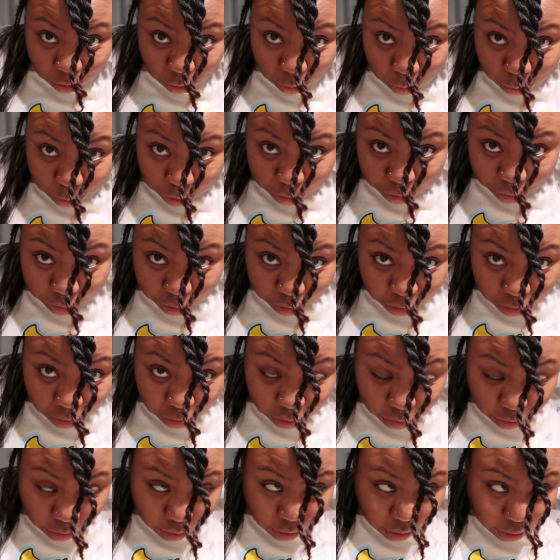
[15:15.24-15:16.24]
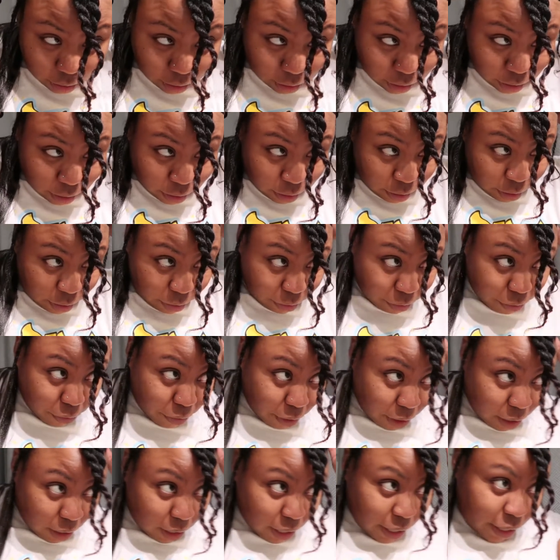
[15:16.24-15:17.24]
to your
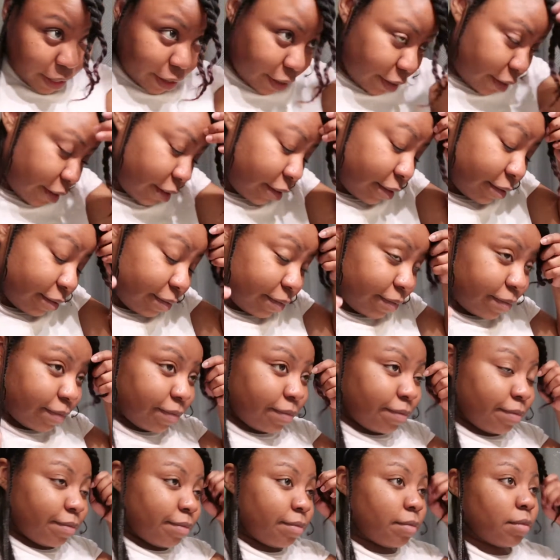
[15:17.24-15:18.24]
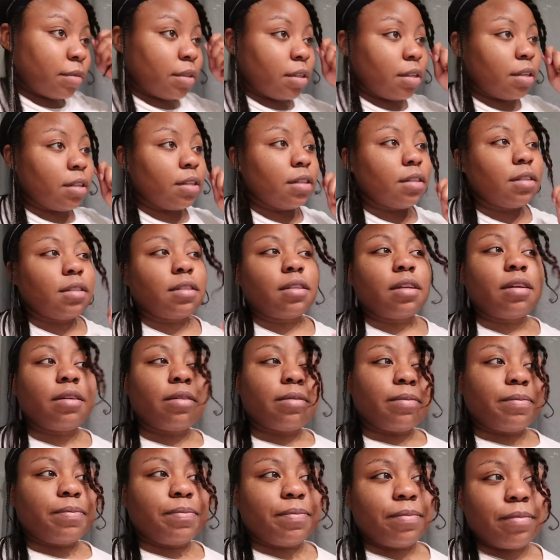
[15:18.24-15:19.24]
front layer.
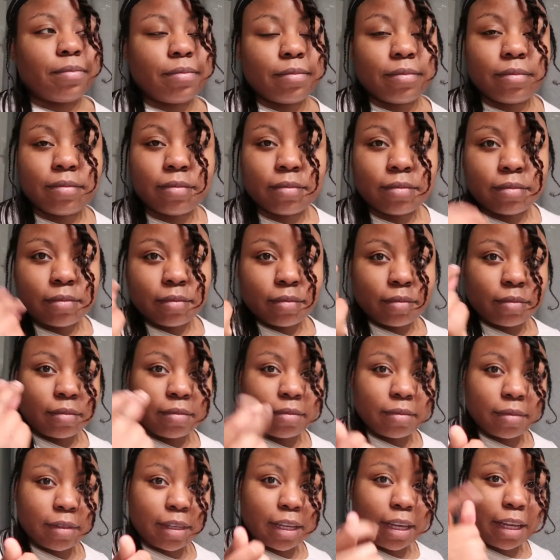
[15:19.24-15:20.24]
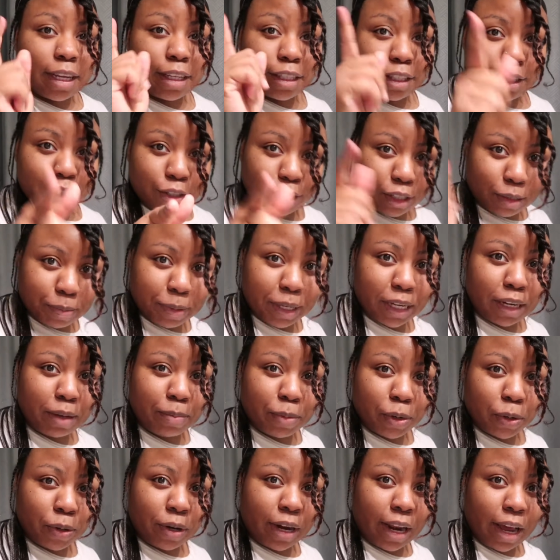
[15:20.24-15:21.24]
So insert speedy
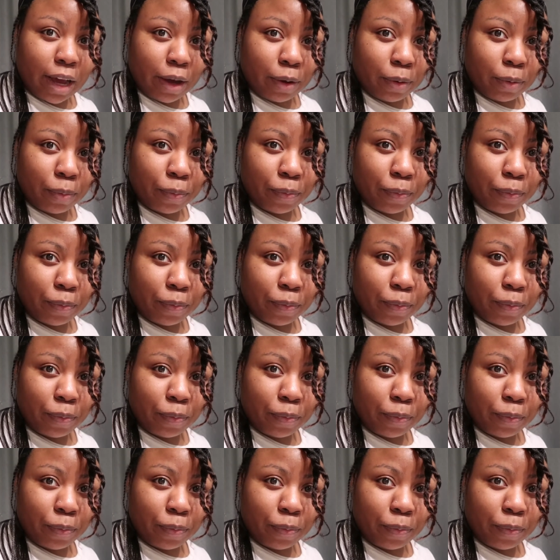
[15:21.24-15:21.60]
mode now.